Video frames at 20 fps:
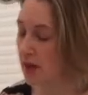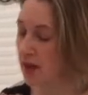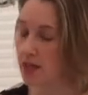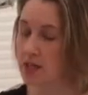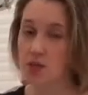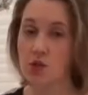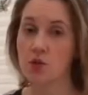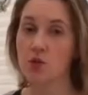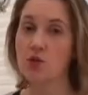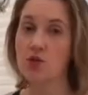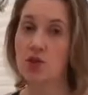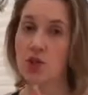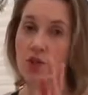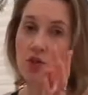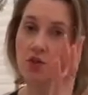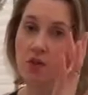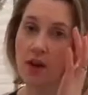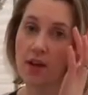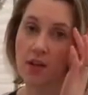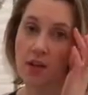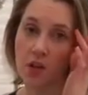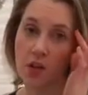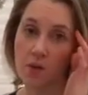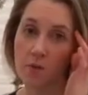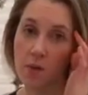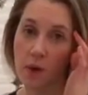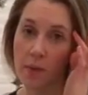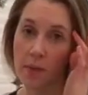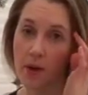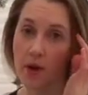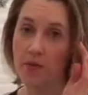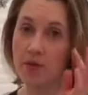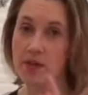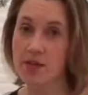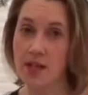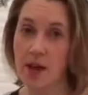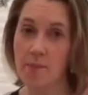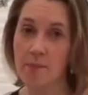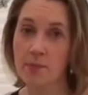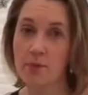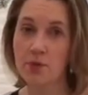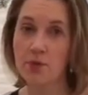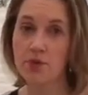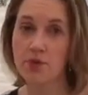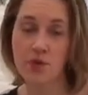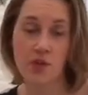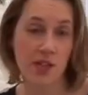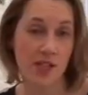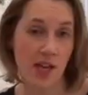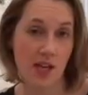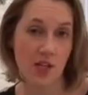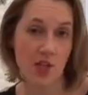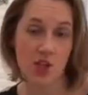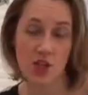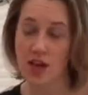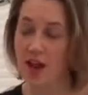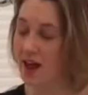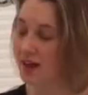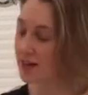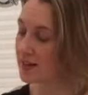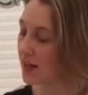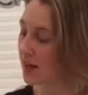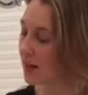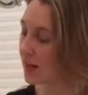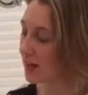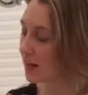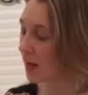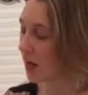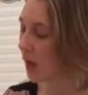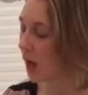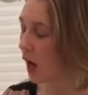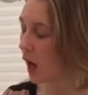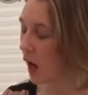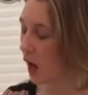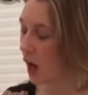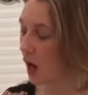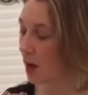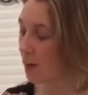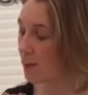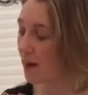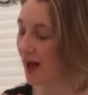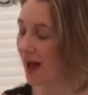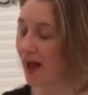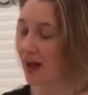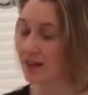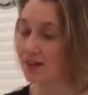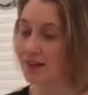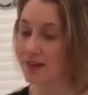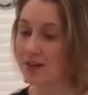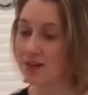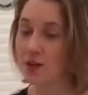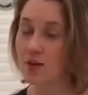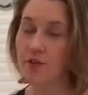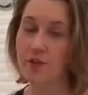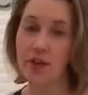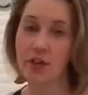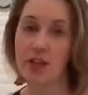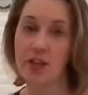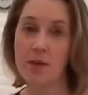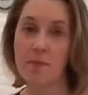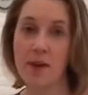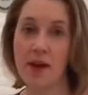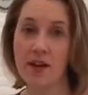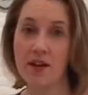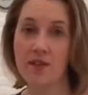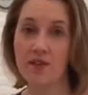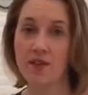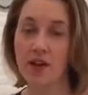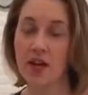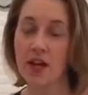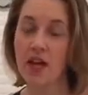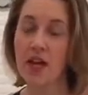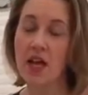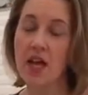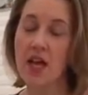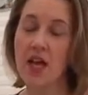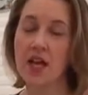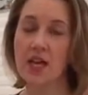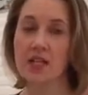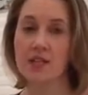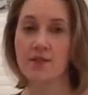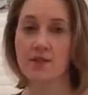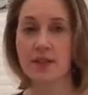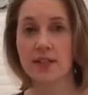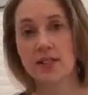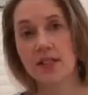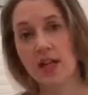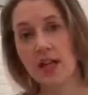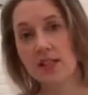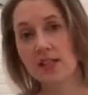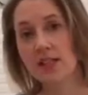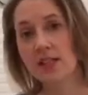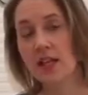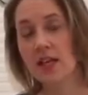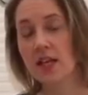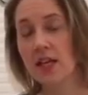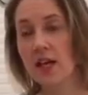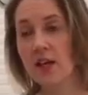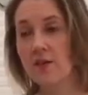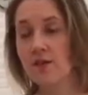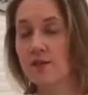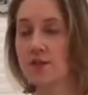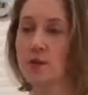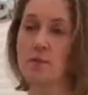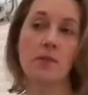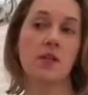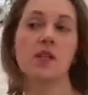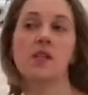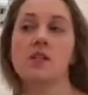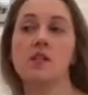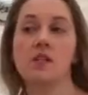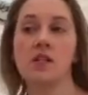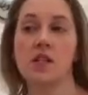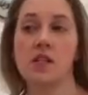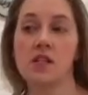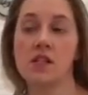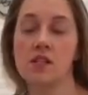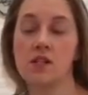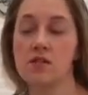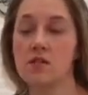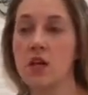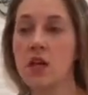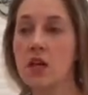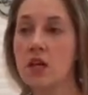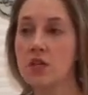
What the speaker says: It's also great, you could pop it on the temples for a tension headache, and another key benefit, it's fantastic if somebody is